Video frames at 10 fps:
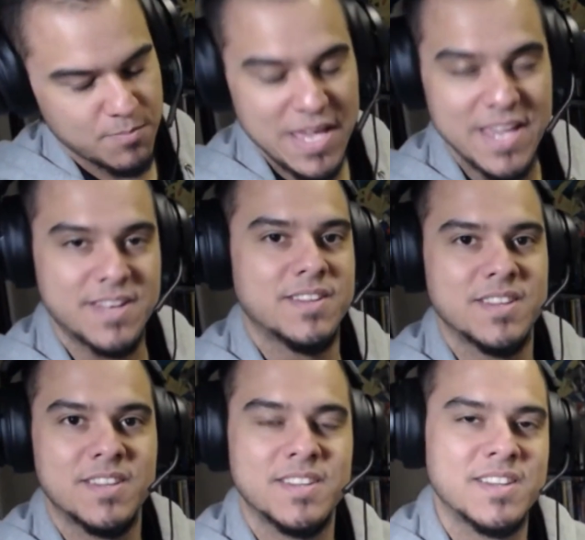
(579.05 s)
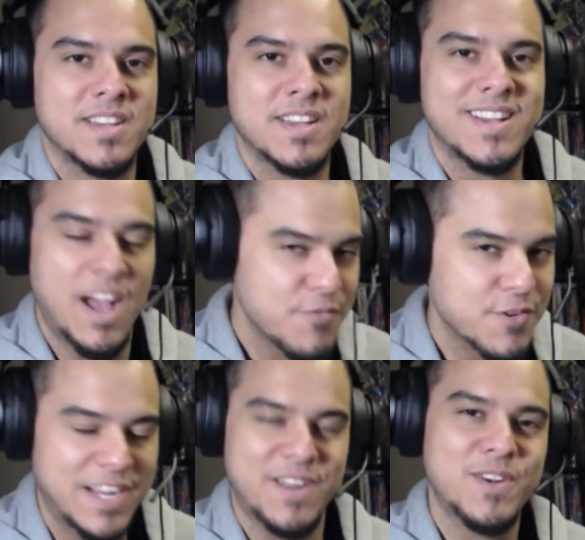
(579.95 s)
man, I'm
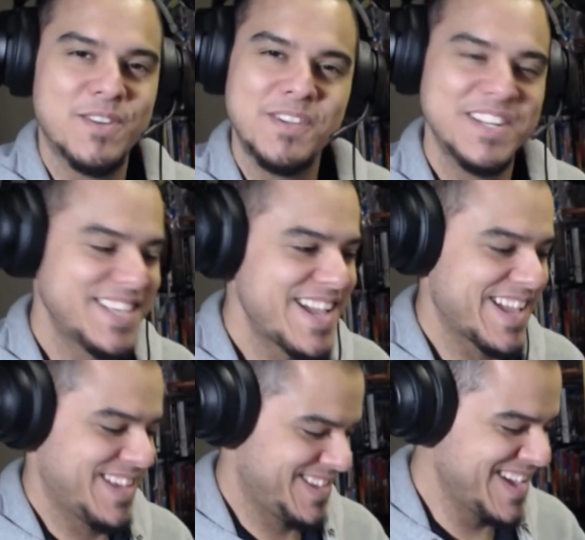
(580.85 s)
forgetting what I'm gonna say.